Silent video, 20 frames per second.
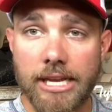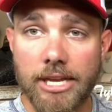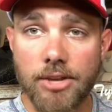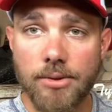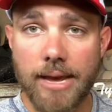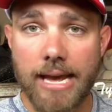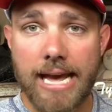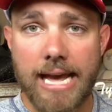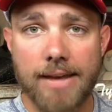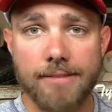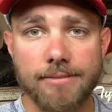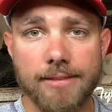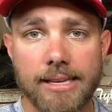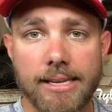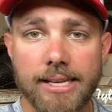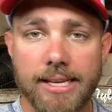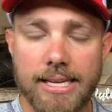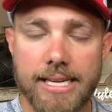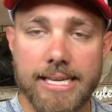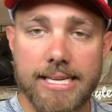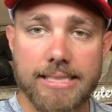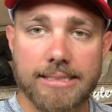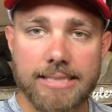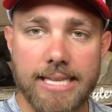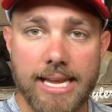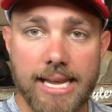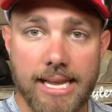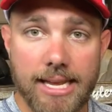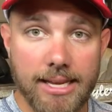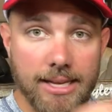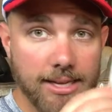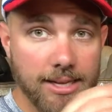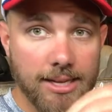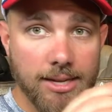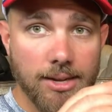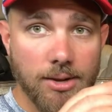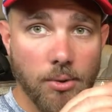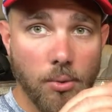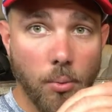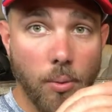that you have is a
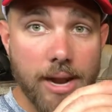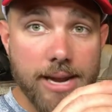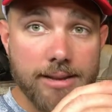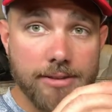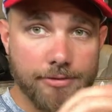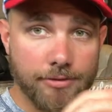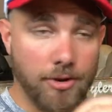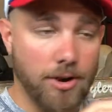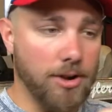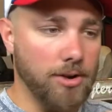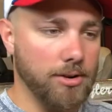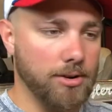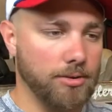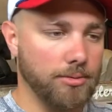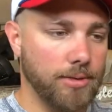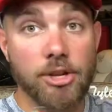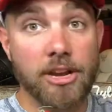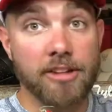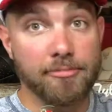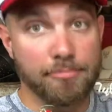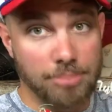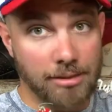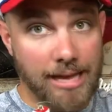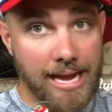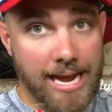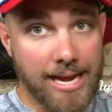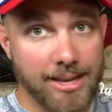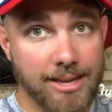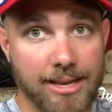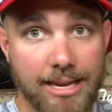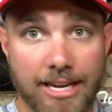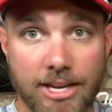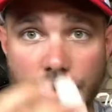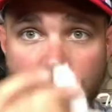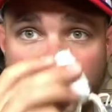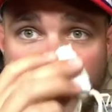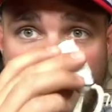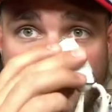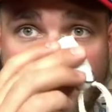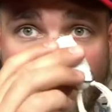white frog. You have black and
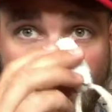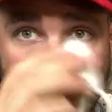you have